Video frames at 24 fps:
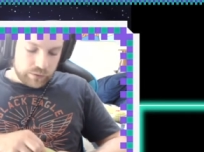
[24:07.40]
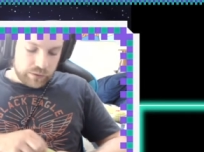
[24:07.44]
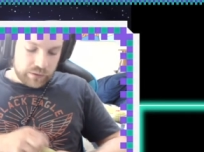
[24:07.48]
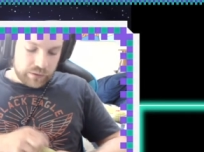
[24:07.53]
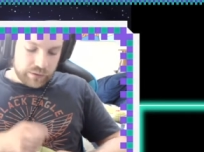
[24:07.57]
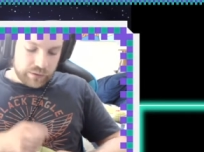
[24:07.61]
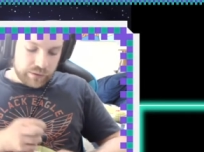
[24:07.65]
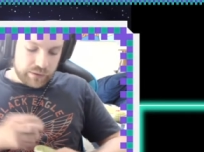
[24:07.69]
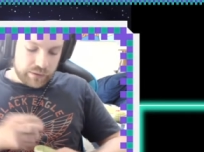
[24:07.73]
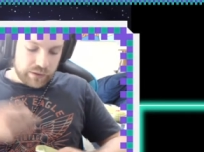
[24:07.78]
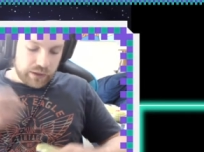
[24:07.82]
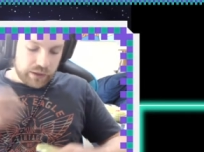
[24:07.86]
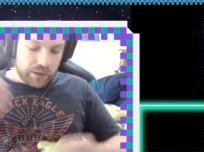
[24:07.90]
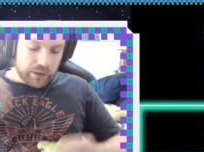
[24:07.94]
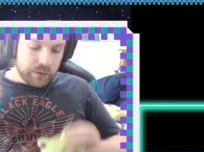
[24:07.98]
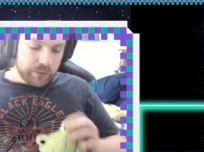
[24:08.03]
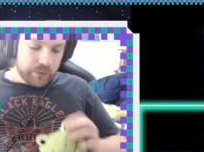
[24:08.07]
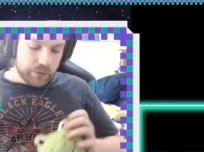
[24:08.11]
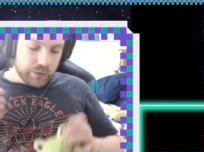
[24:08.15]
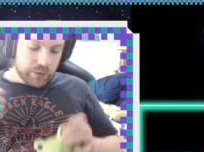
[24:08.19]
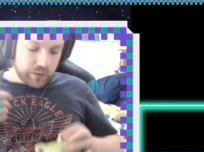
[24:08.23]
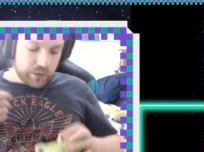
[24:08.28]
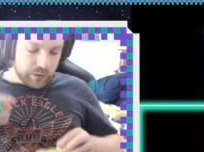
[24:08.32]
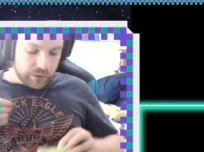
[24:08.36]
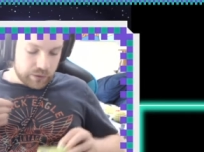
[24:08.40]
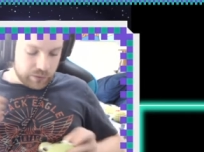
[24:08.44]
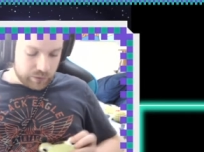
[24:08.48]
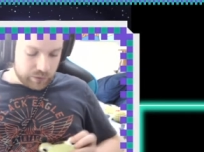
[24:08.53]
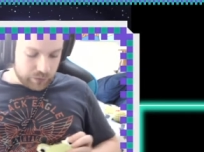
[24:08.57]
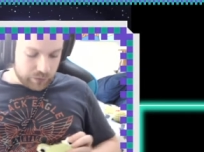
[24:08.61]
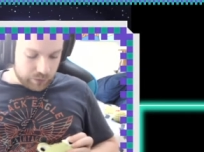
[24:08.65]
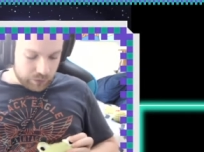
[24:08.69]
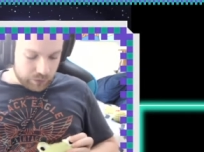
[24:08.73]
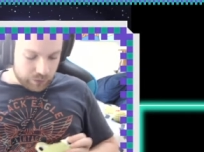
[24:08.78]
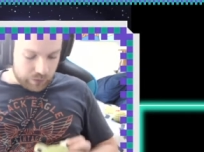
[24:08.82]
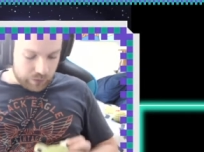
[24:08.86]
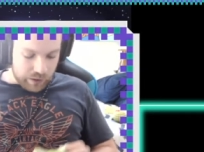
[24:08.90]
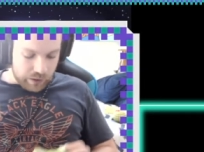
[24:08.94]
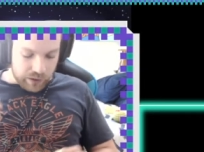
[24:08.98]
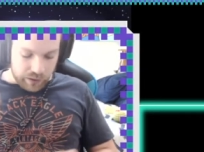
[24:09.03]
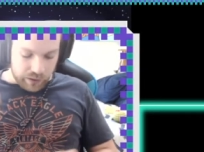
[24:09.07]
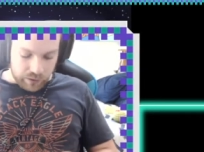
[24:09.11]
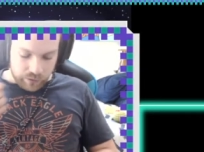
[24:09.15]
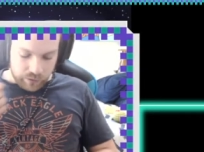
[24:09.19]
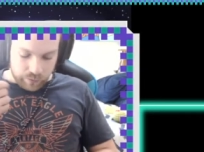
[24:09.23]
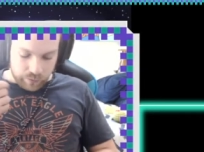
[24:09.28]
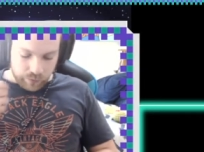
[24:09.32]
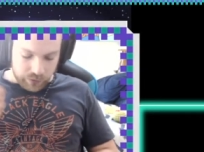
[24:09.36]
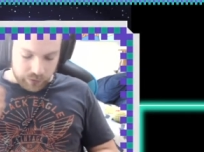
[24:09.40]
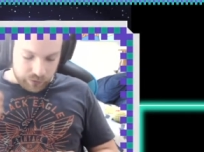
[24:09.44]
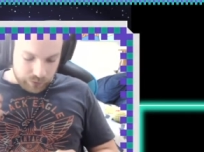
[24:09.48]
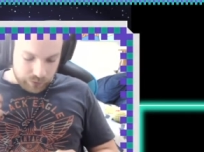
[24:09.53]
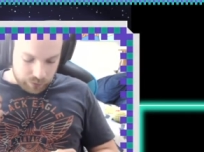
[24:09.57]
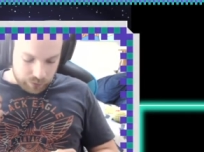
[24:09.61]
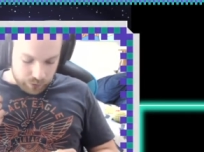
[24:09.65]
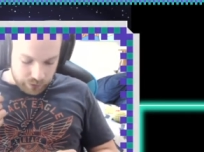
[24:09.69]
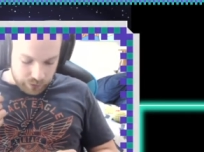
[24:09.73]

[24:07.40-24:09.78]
This is angled, so it's fine, because